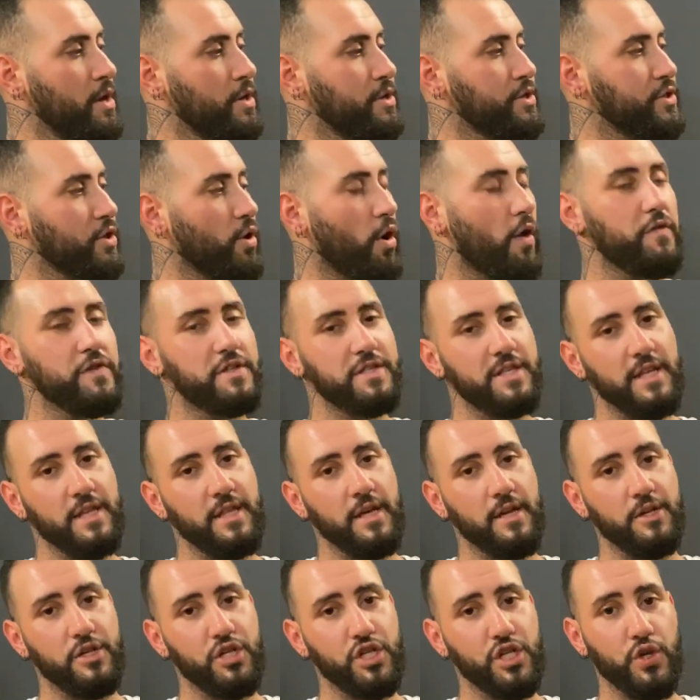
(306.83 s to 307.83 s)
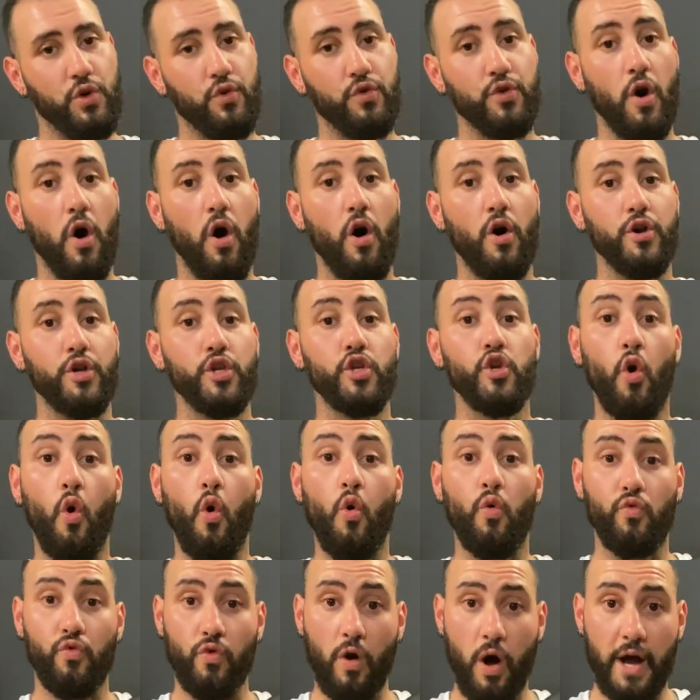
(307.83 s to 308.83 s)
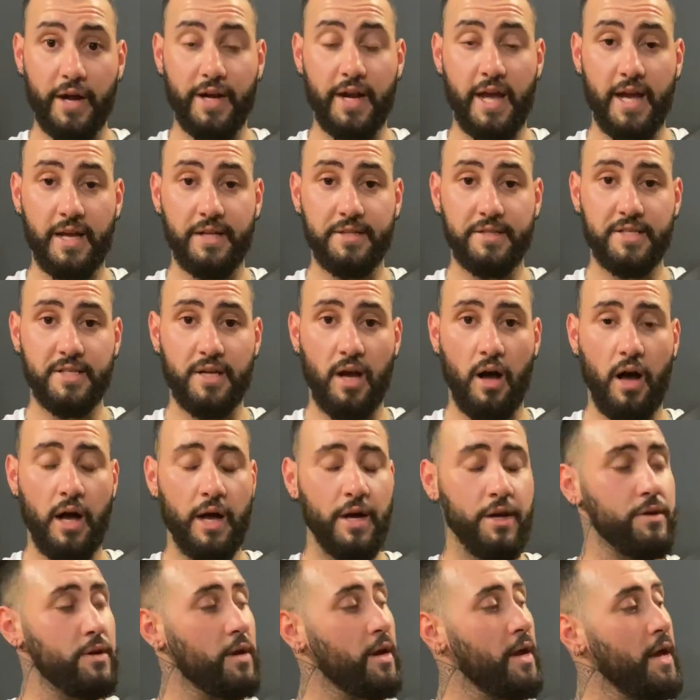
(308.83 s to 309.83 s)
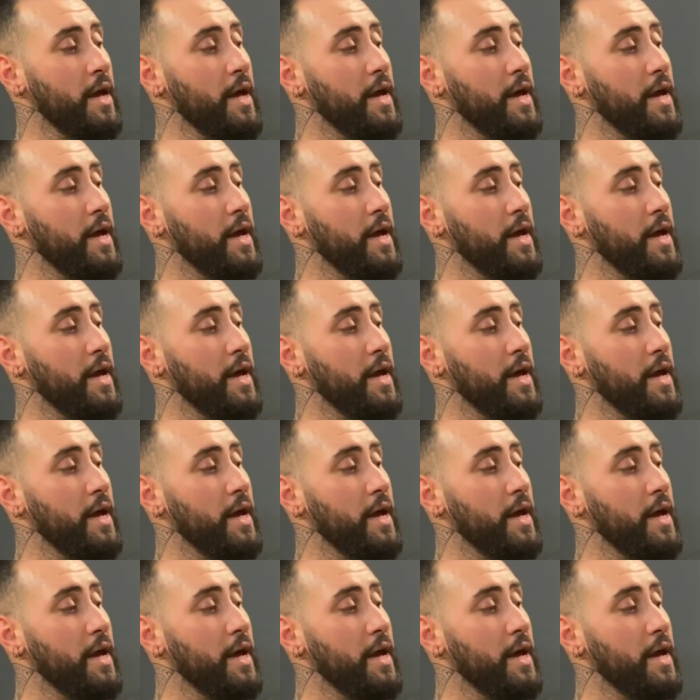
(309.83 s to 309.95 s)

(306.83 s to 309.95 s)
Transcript: So obviously the shield on your right hand side